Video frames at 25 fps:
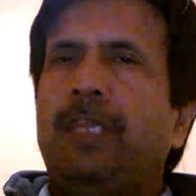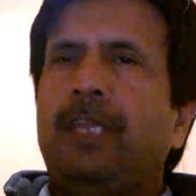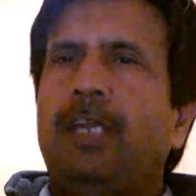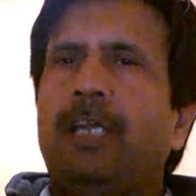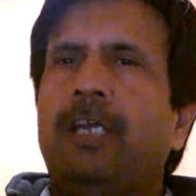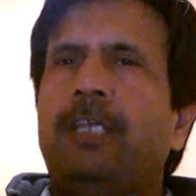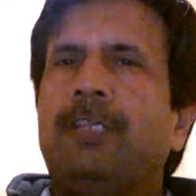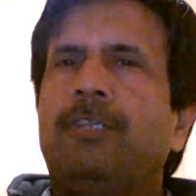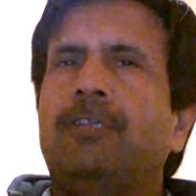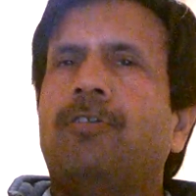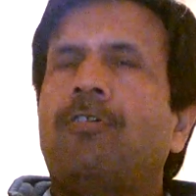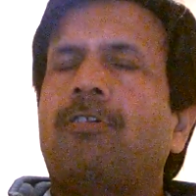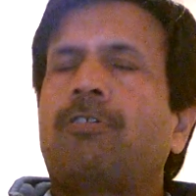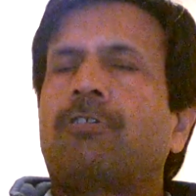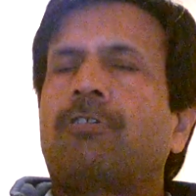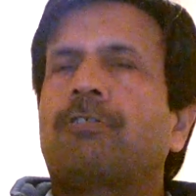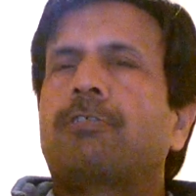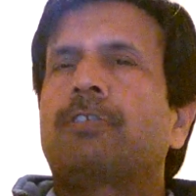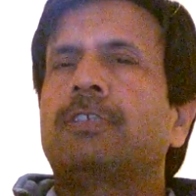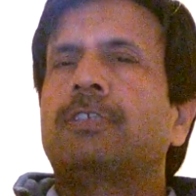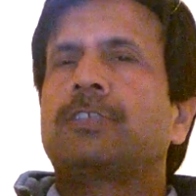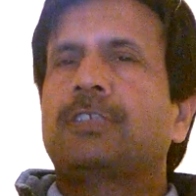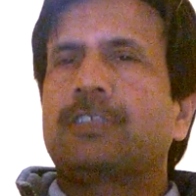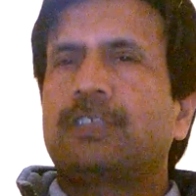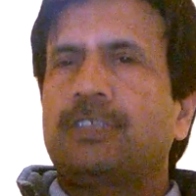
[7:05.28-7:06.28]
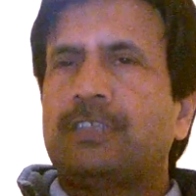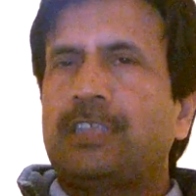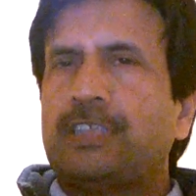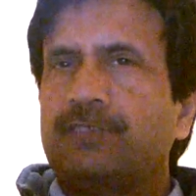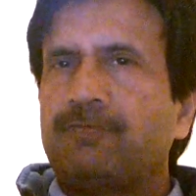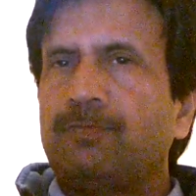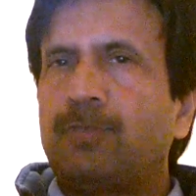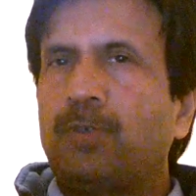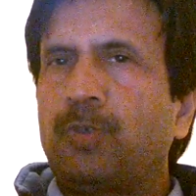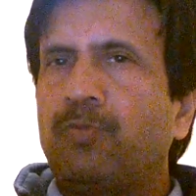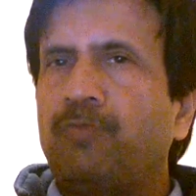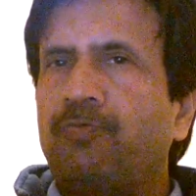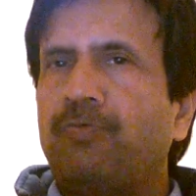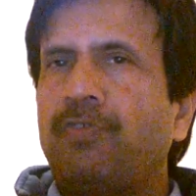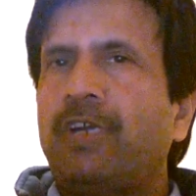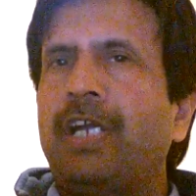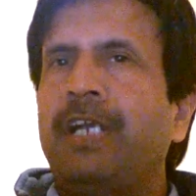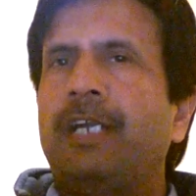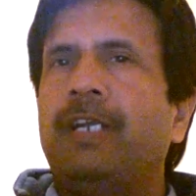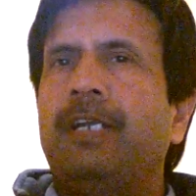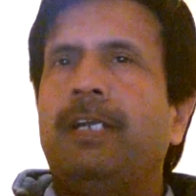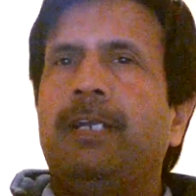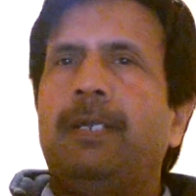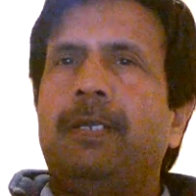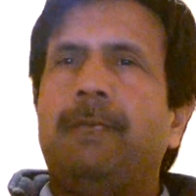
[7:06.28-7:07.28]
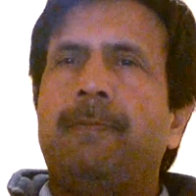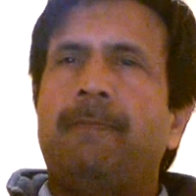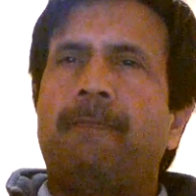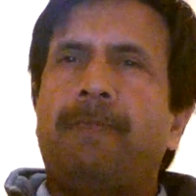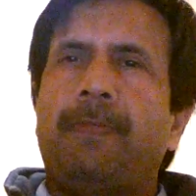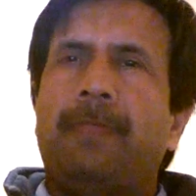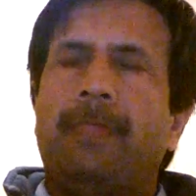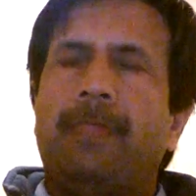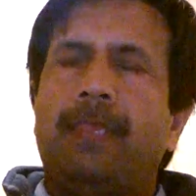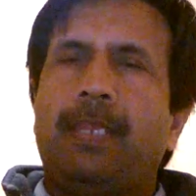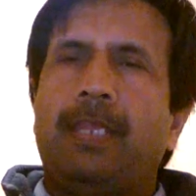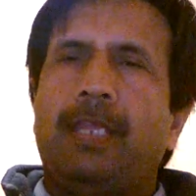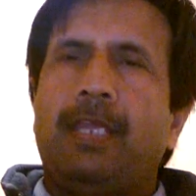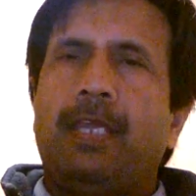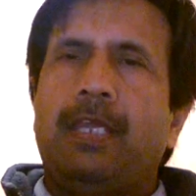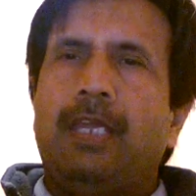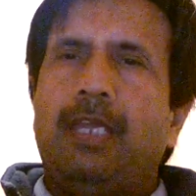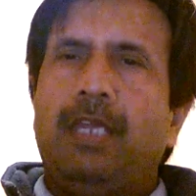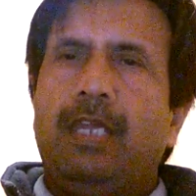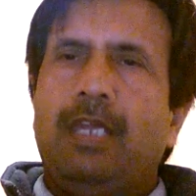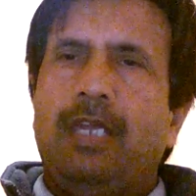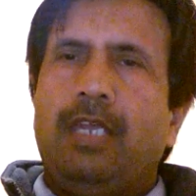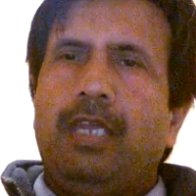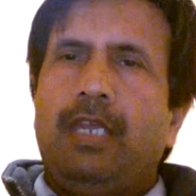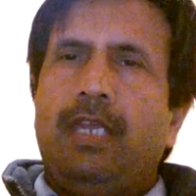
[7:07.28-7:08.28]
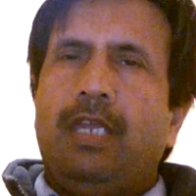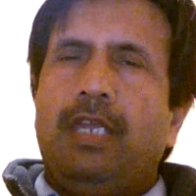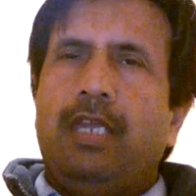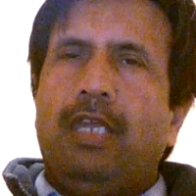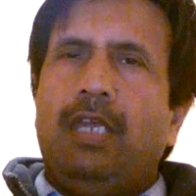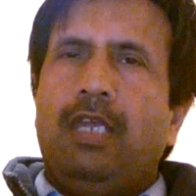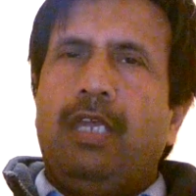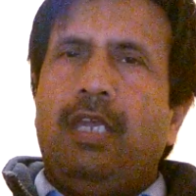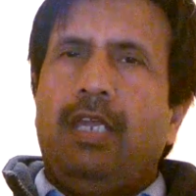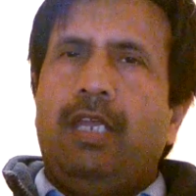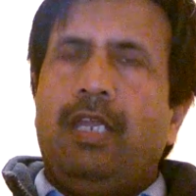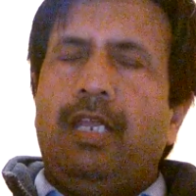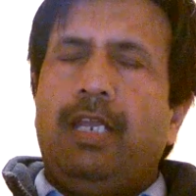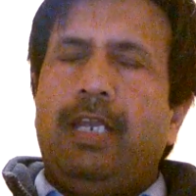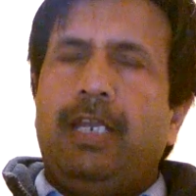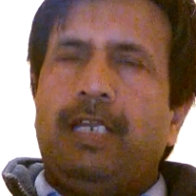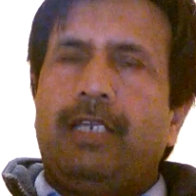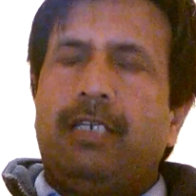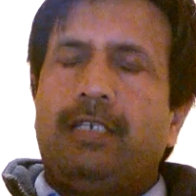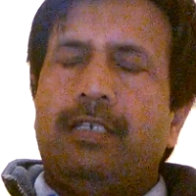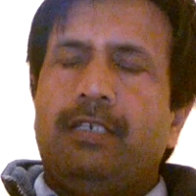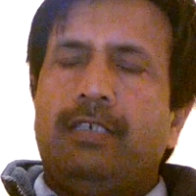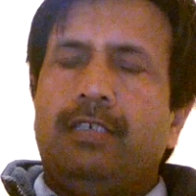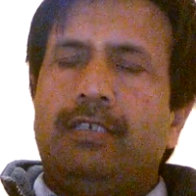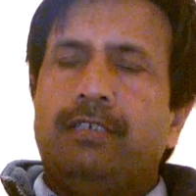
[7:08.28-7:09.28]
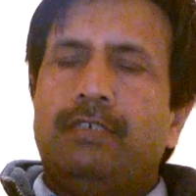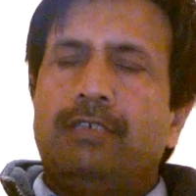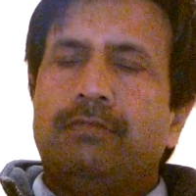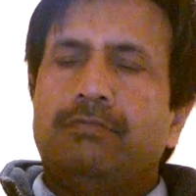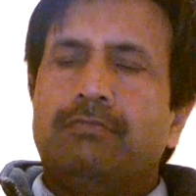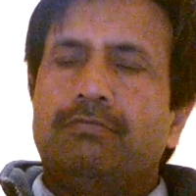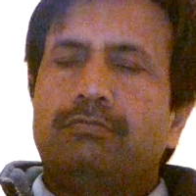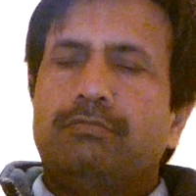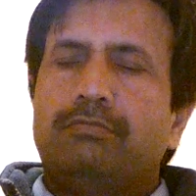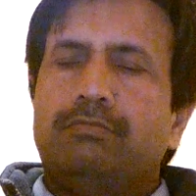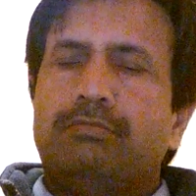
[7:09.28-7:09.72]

uh, the doctor is successful to find a, a like a uh,